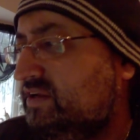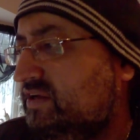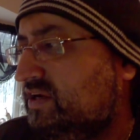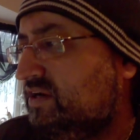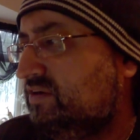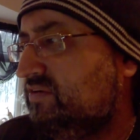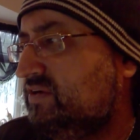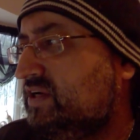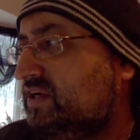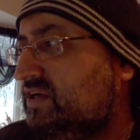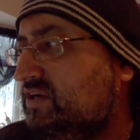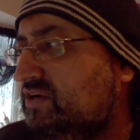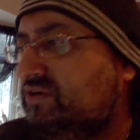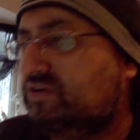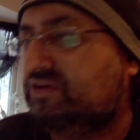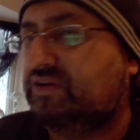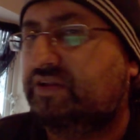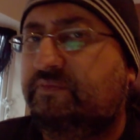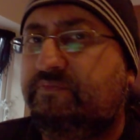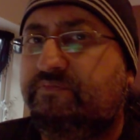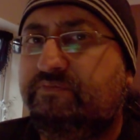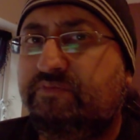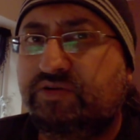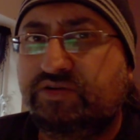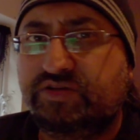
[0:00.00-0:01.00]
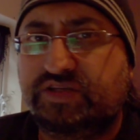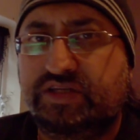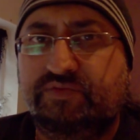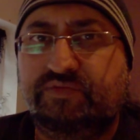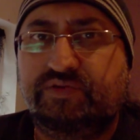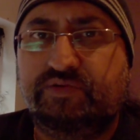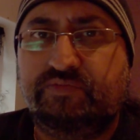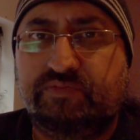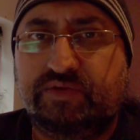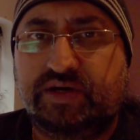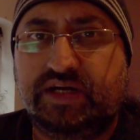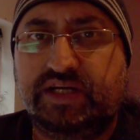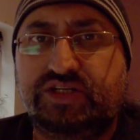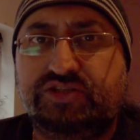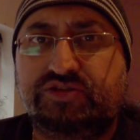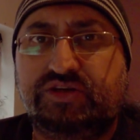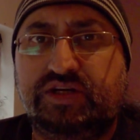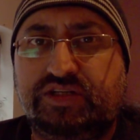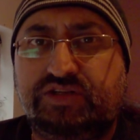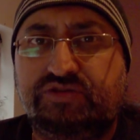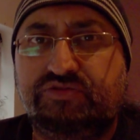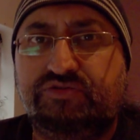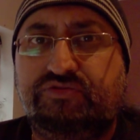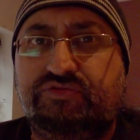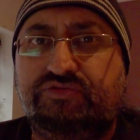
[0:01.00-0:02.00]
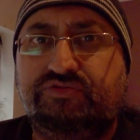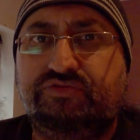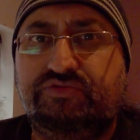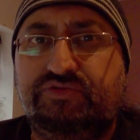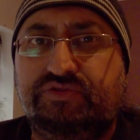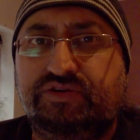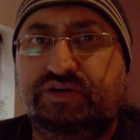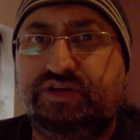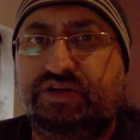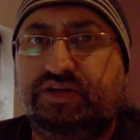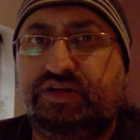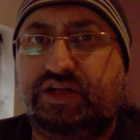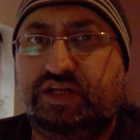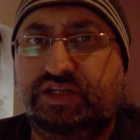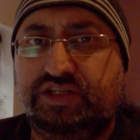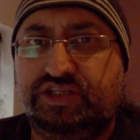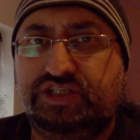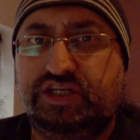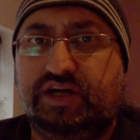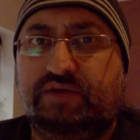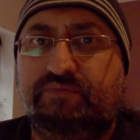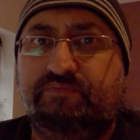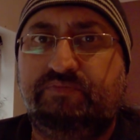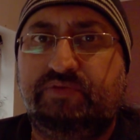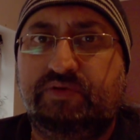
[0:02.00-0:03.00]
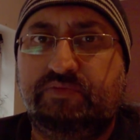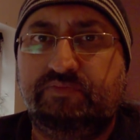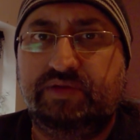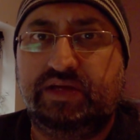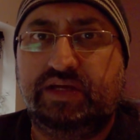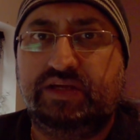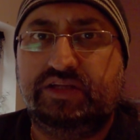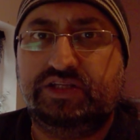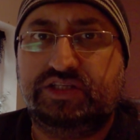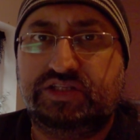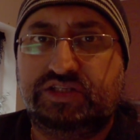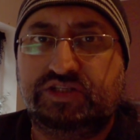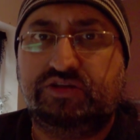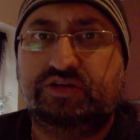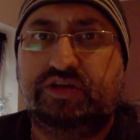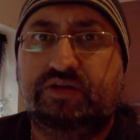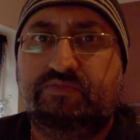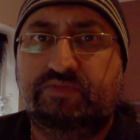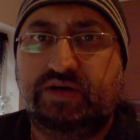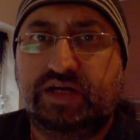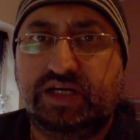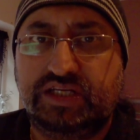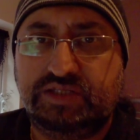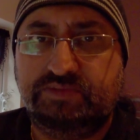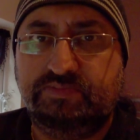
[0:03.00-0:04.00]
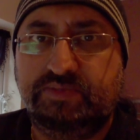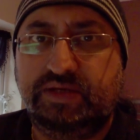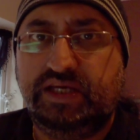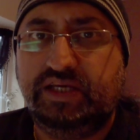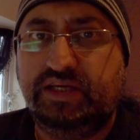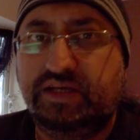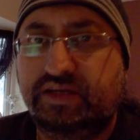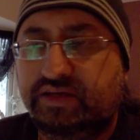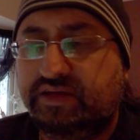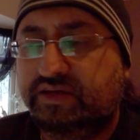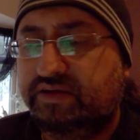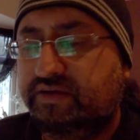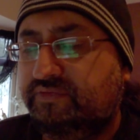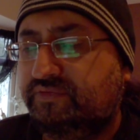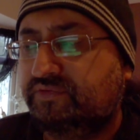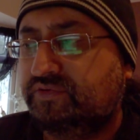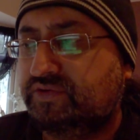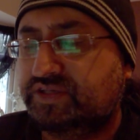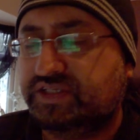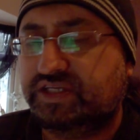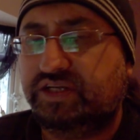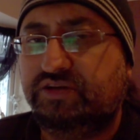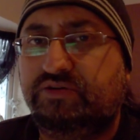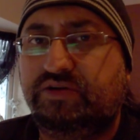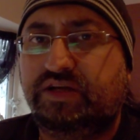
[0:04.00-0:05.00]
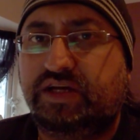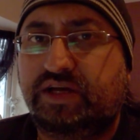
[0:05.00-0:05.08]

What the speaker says: I reckon a lot of the Muslims might try to like jump on me and sodomize me because I look